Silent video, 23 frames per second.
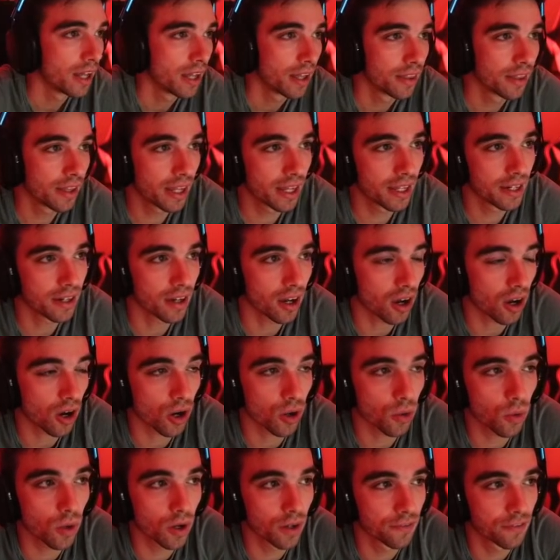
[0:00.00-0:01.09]
Then our
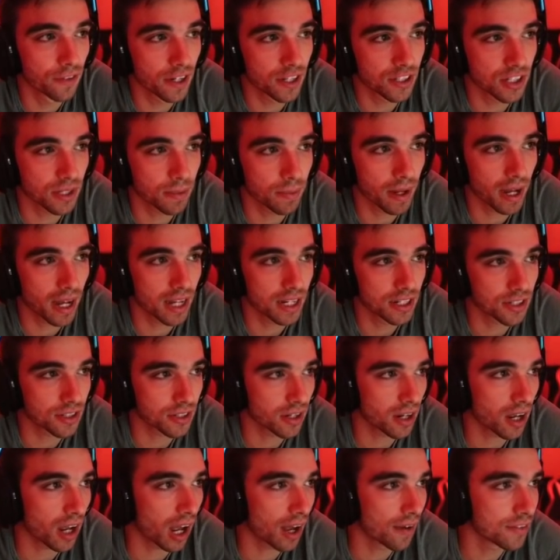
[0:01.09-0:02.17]
one finishing badge,
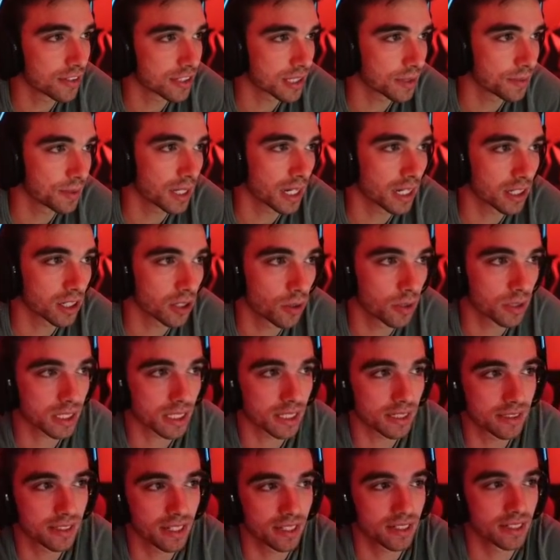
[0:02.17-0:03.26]
obviously we got to go with
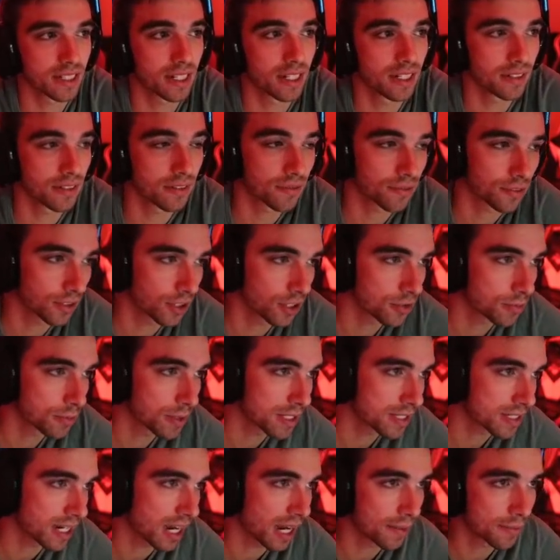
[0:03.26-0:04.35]
Consistent for those
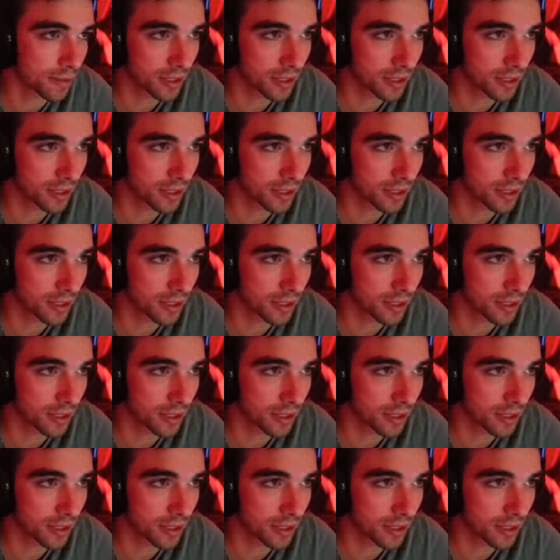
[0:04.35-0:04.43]
mistimed